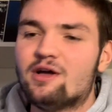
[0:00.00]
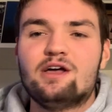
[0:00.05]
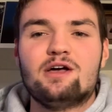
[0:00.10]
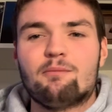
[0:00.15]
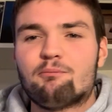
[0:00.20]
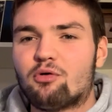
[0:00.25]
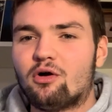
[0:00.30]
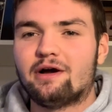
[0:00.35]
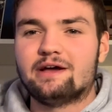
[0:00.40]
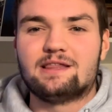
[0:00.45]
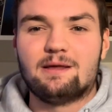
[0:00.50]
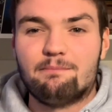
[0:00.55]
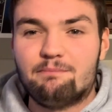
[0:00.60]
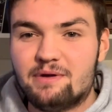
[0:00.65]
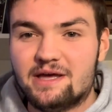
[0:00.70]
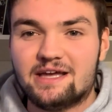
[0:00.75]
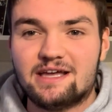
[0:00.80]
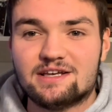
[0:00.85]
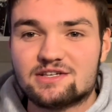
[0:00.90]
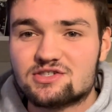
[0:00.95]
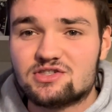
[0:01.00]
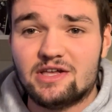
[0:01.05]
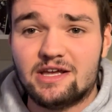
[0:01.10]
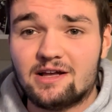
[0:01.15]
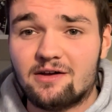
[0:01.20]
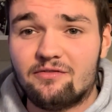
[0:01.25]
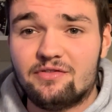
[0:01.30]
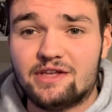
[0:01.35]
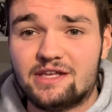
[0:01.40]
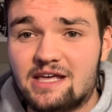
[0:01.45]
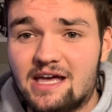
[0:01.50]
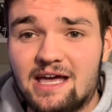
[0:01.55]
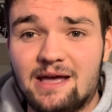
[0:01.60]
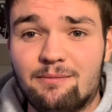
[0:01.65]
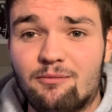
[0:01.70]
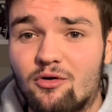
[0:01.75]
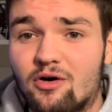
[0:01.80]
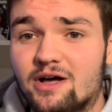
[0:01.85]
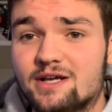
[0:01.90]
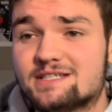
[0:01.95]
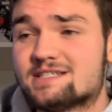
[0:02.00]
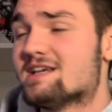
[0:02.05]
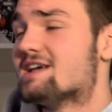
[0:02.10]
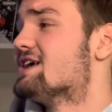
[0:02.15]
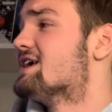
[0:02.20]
probably the biggest thing of the game was